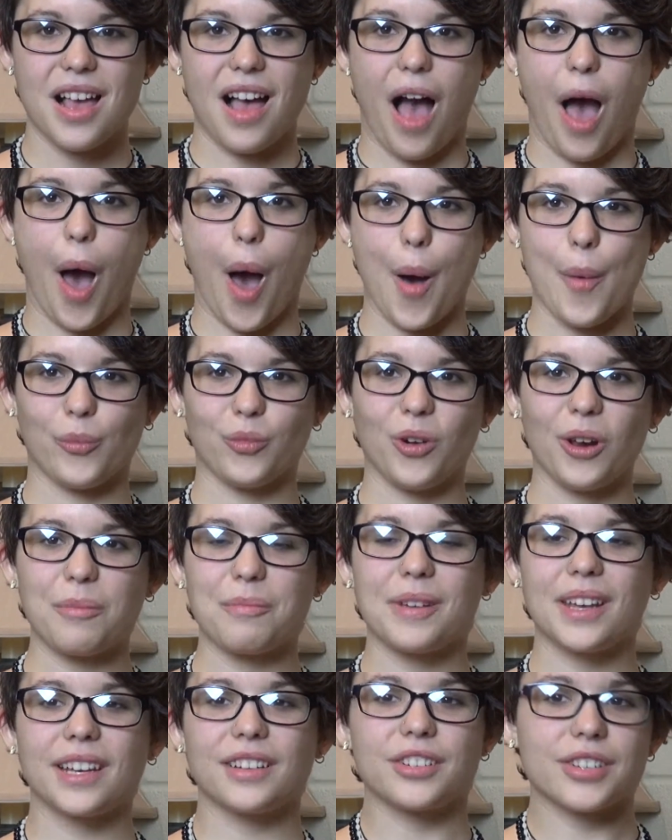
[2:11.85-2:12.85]
One
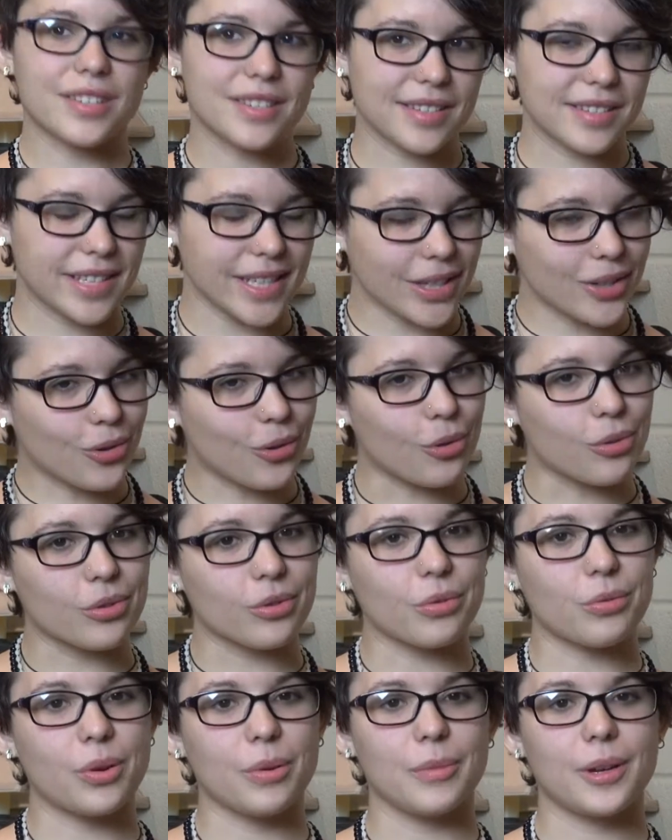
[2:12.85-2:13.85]
being just a single
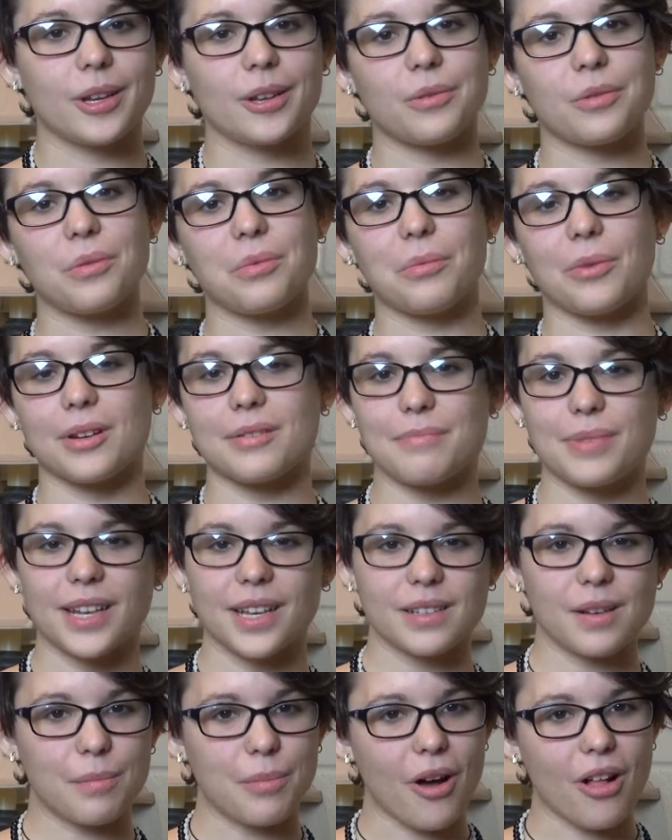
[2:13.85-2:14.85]
older woman, one
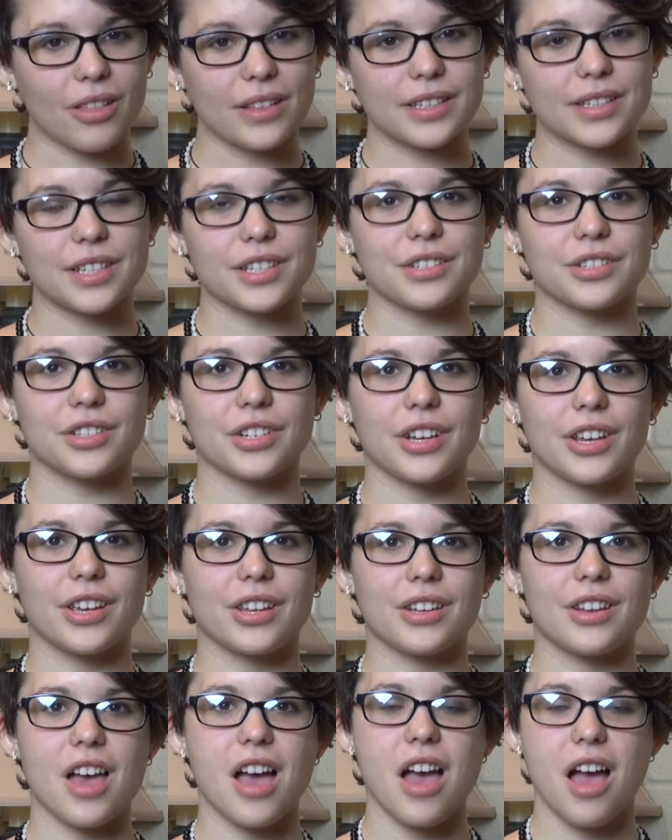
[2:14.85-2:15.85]
being a
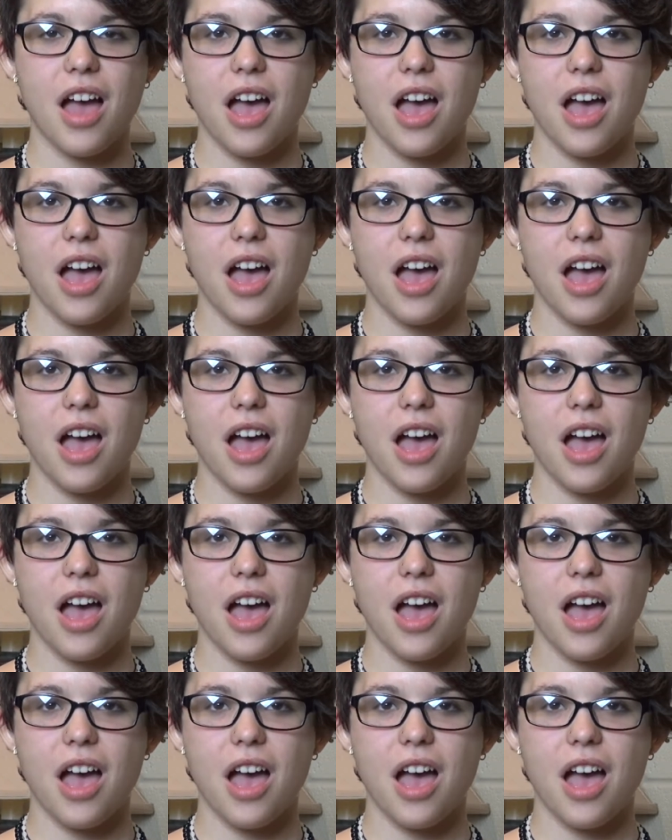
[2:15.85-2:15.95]
politician,